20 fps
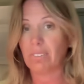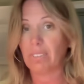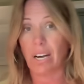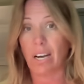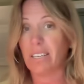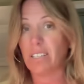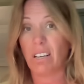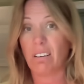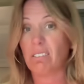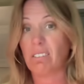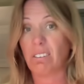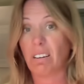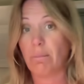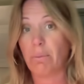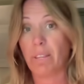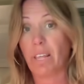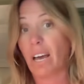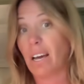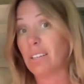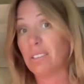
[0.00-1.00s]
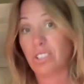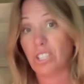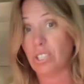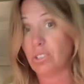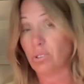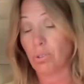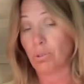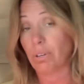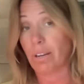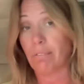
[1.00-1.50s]
I don't agree with that. She's
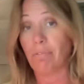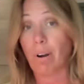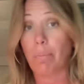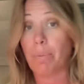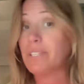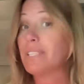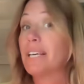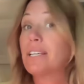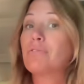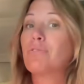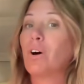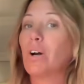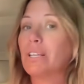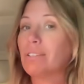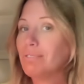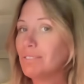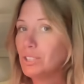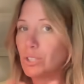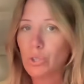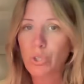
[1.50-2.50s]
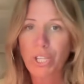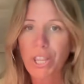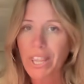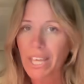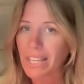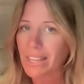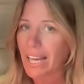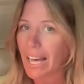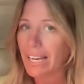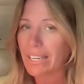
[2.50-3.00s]
talking rubbish. That's fine. You can
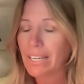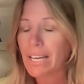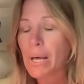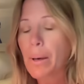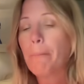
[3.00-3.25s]
think that.